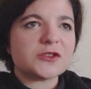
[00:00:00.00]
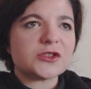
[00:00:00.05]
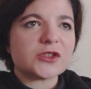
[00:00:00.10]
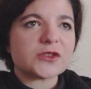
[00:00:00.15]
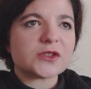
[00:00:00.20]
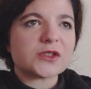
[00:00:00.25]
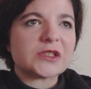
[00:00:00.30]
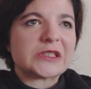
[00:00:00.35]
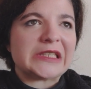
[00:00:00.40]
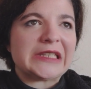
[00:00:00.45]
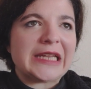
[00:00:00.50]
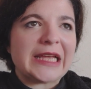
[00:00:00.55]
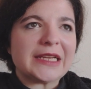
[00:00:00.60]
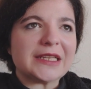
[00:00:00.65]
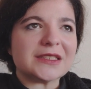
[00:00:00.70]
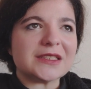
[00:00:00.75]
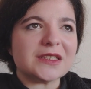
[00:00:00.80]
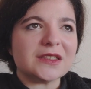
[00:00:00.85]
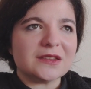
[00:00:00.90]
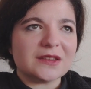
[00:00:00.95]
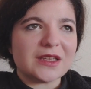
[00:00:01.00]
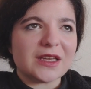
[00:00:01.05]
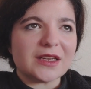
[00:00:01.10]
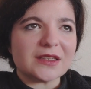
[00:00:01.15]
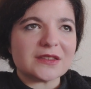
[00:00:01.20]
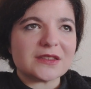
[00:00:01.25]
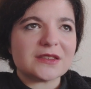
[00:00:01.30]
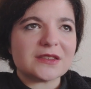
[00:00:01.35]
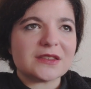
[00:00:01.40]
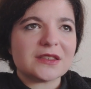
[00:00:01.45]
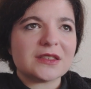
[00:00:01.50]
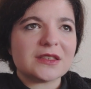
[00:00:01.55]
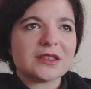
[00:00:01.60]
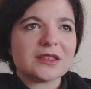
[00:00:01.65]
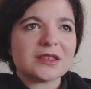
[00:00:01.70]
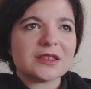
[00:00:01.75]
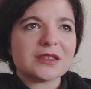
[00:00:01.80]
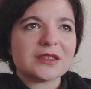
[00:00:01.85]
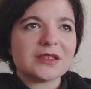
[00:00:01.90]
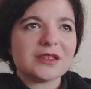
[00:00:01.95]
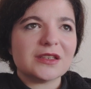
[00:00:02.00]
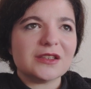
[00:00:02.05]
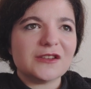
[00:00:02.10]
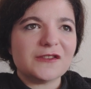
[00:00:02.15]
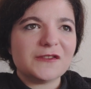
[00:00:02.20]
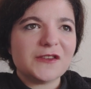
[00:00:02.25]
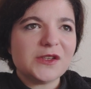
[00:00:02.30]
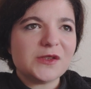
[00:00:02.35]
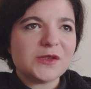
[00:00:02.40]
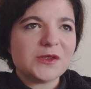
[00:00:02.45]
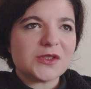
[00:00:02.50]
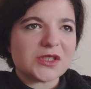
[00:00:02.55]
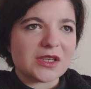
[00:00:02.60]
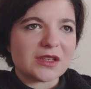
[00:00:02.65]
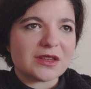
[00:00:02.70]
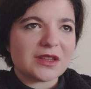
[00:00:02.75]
just collecting that in the future.